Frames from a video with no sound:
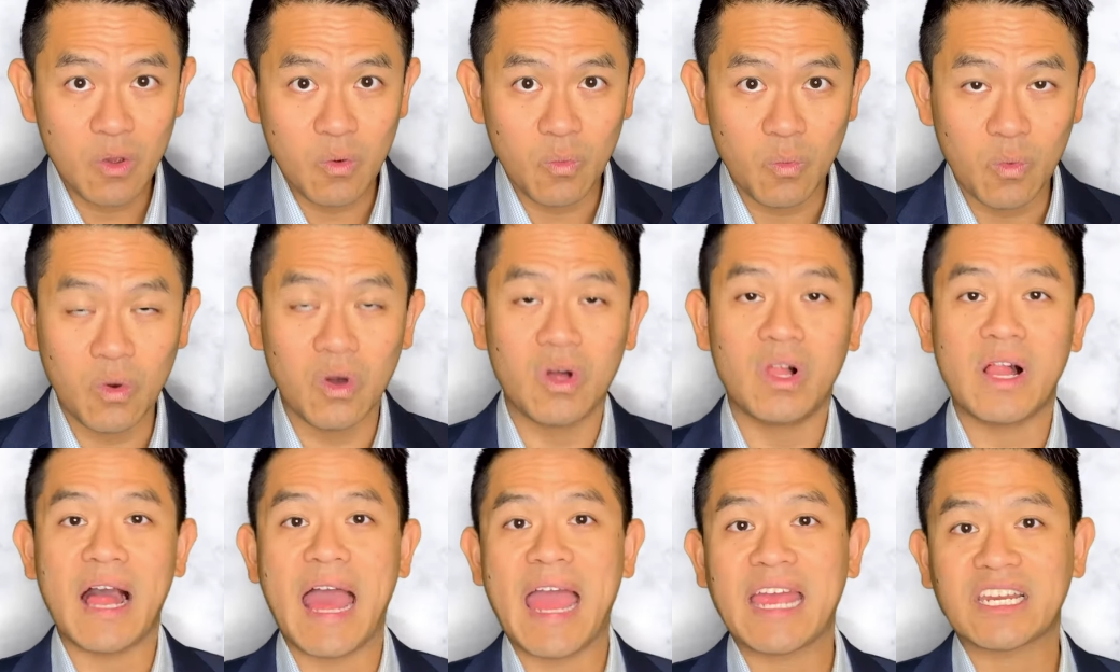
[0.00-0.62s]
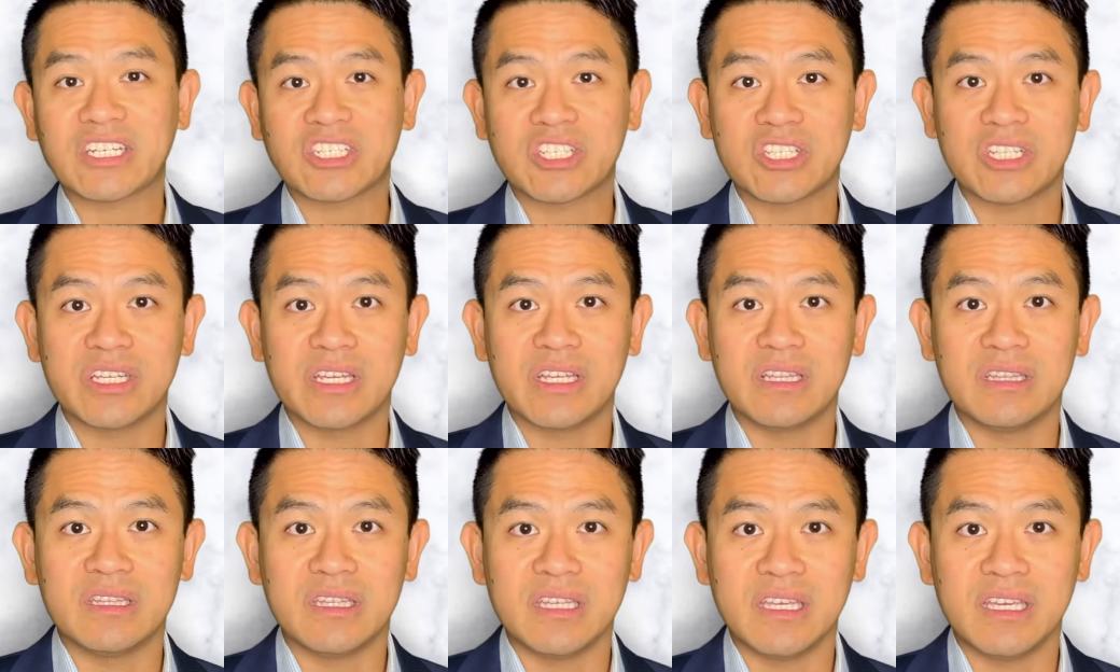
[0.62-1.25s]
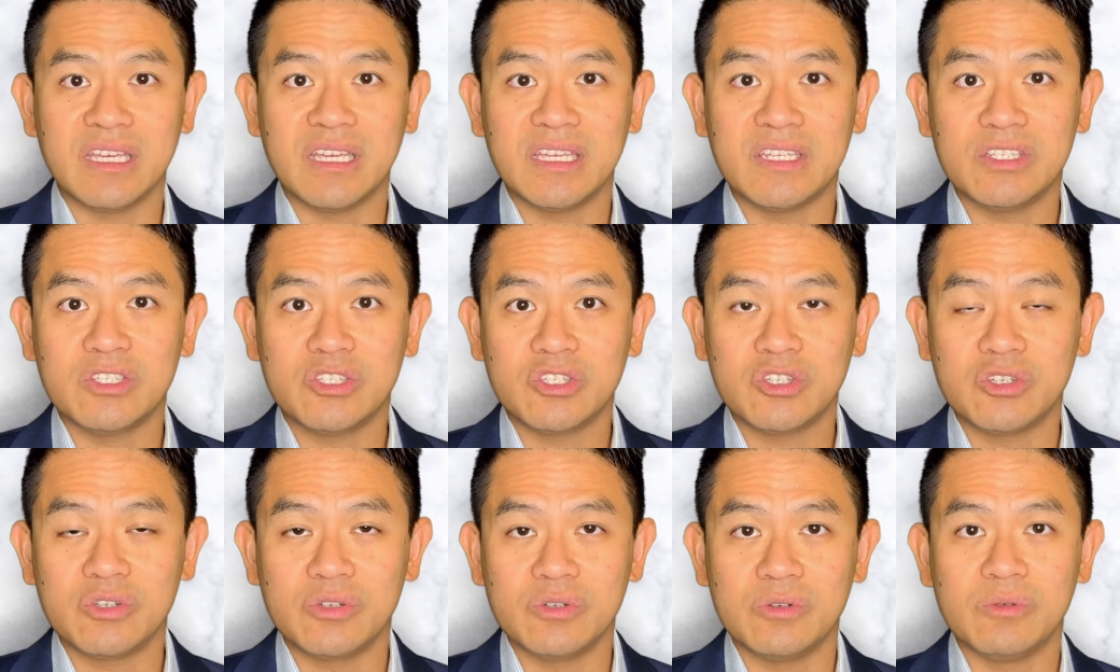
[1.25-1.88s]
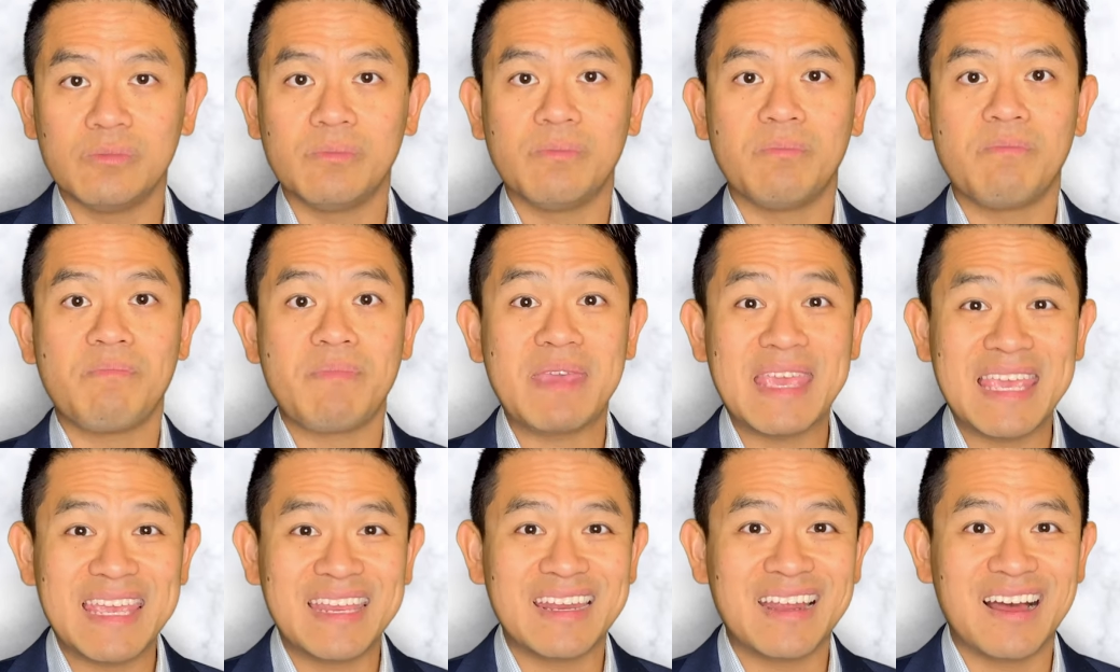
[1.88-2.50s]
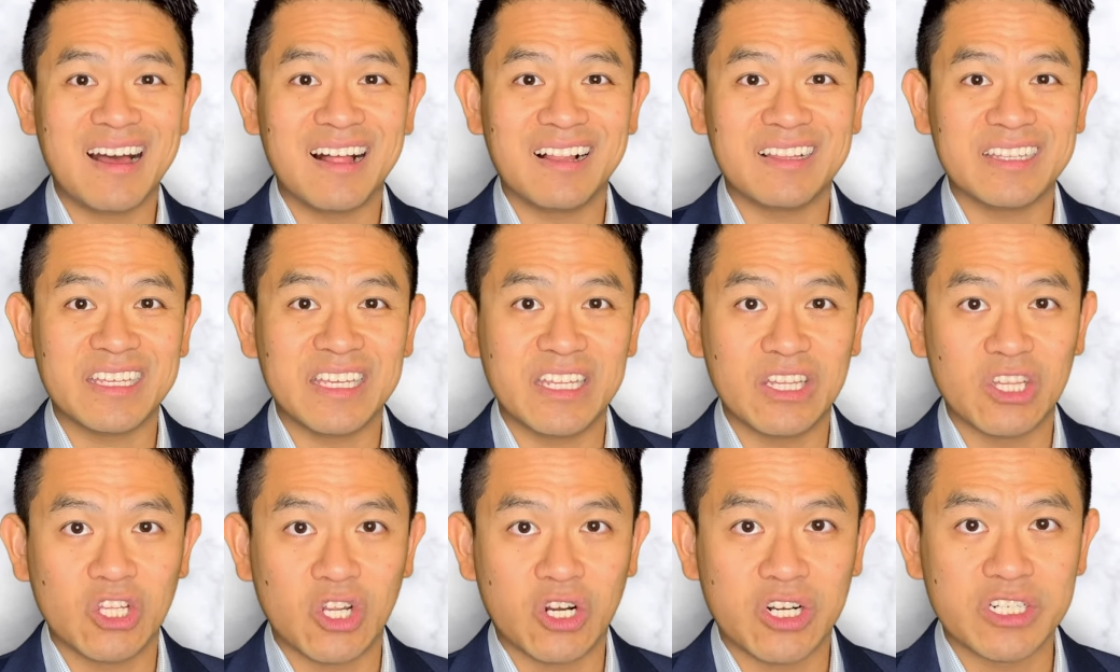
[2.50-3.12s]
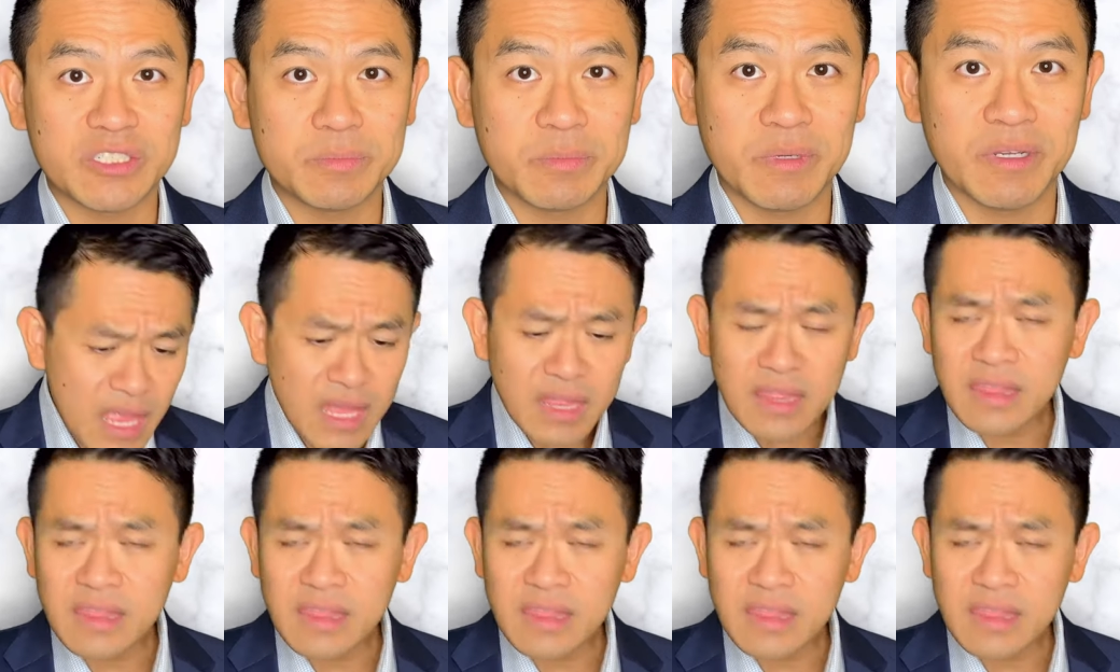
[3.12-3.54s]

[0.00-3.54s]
will actually lead to penile enlargement.